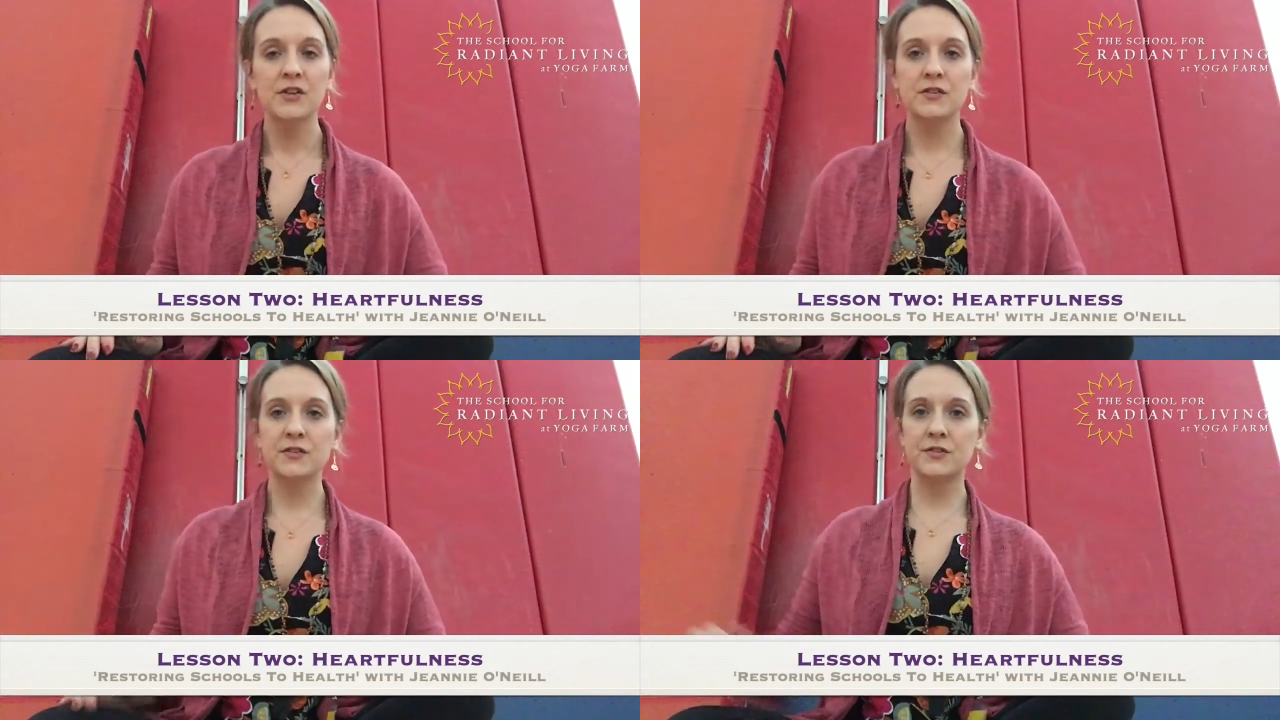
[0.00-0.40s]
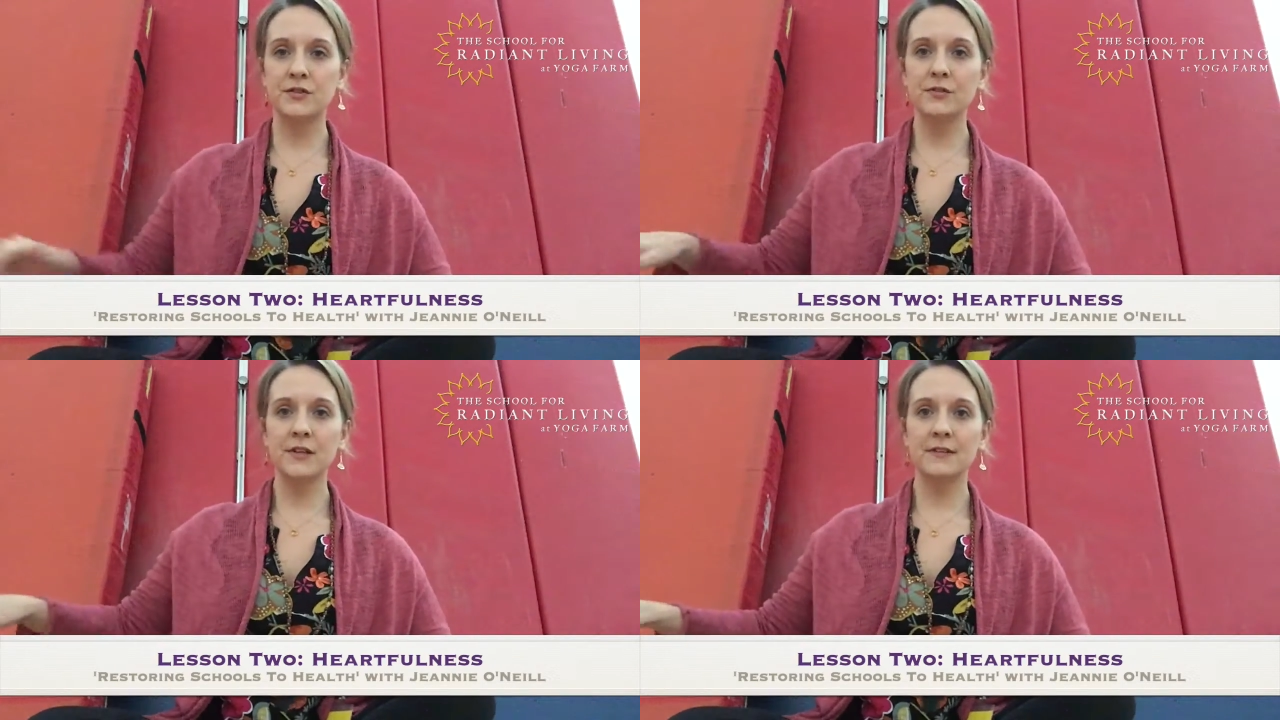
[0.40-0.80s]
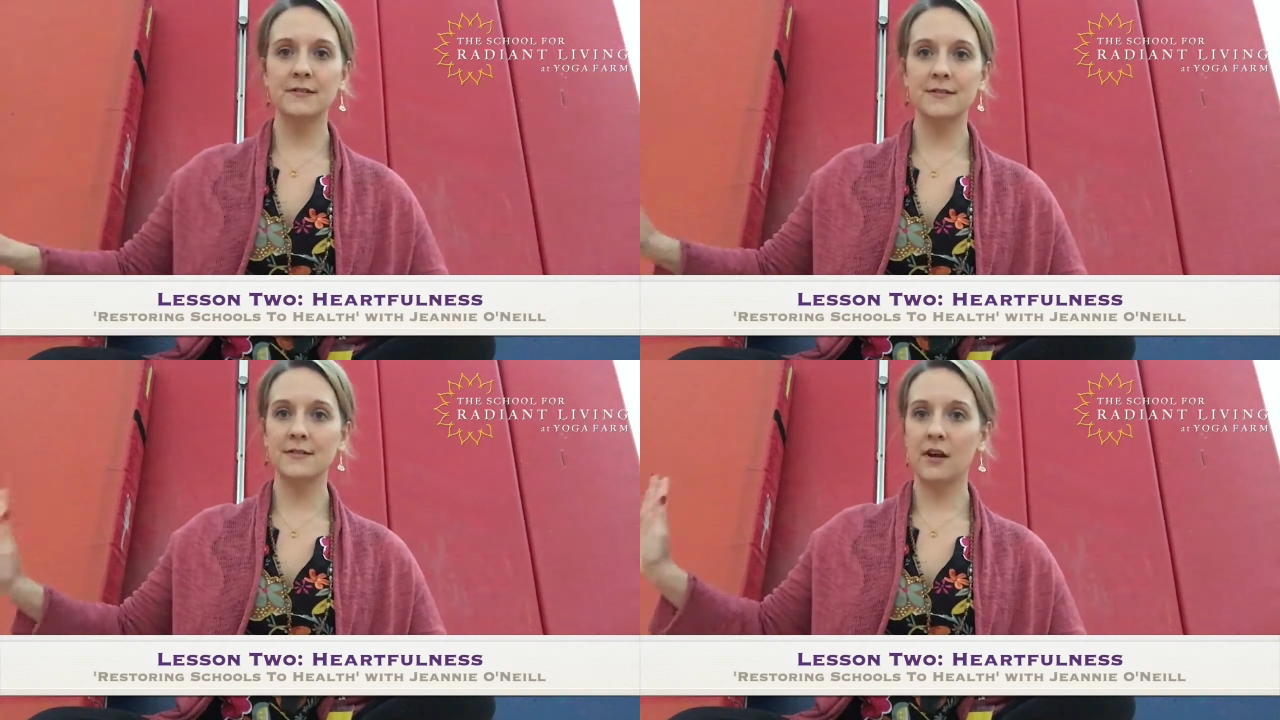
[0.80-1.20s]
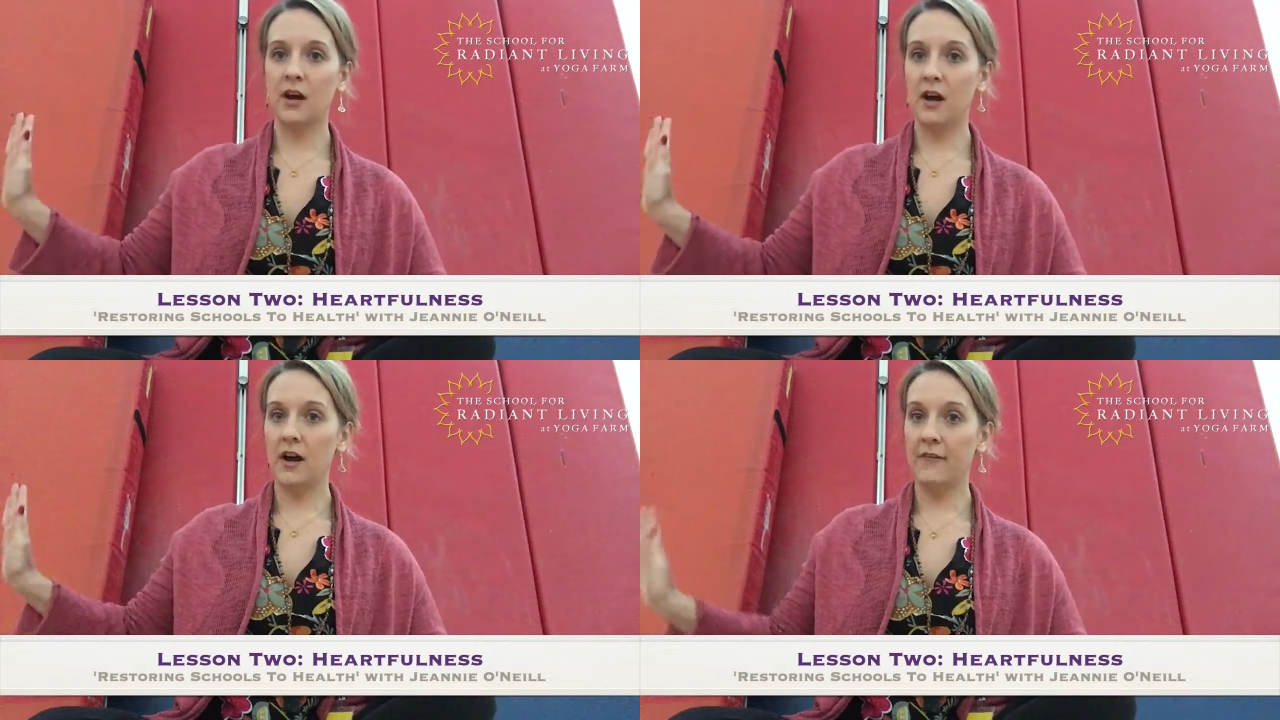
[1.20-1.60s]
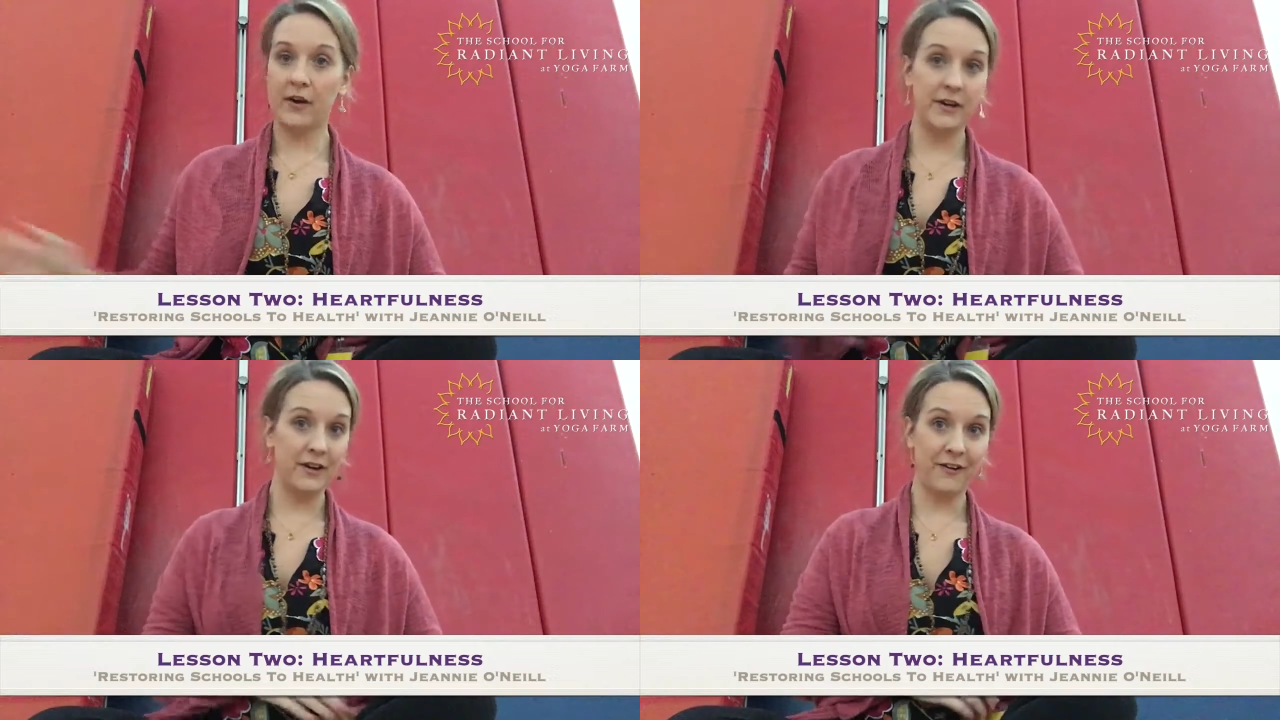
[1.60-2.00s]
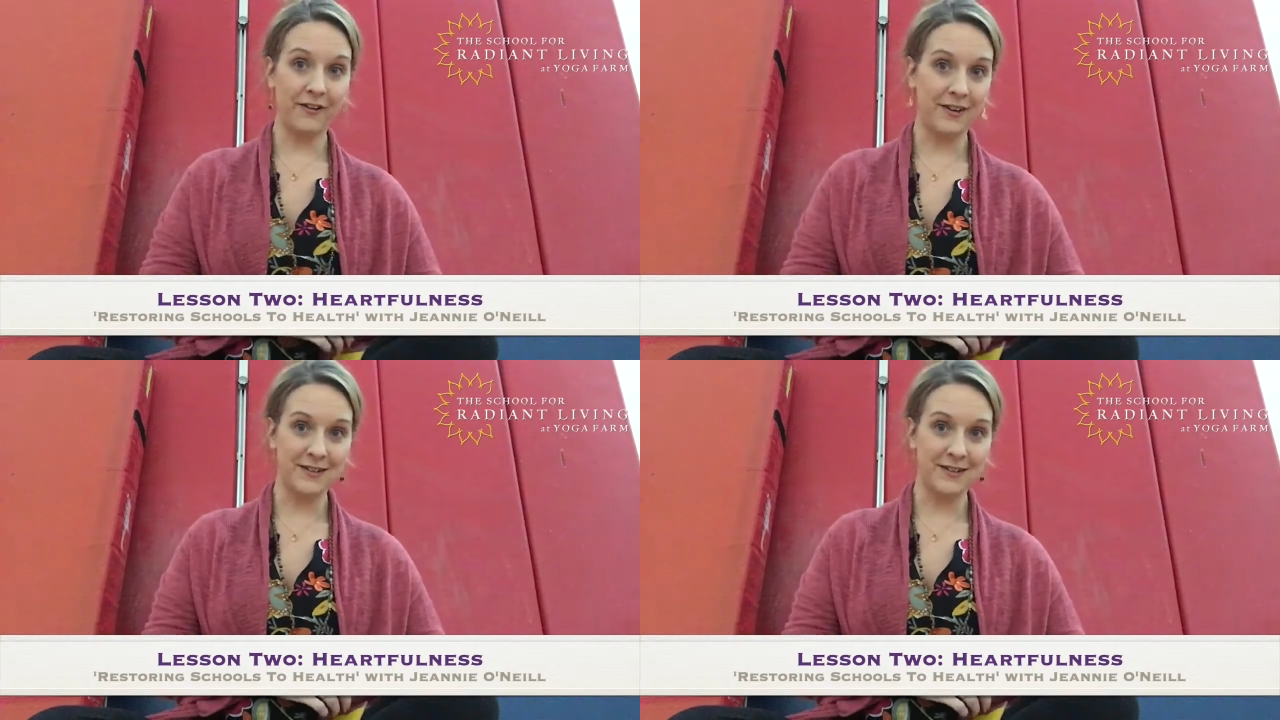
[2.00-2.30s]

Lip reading: So the students have already heard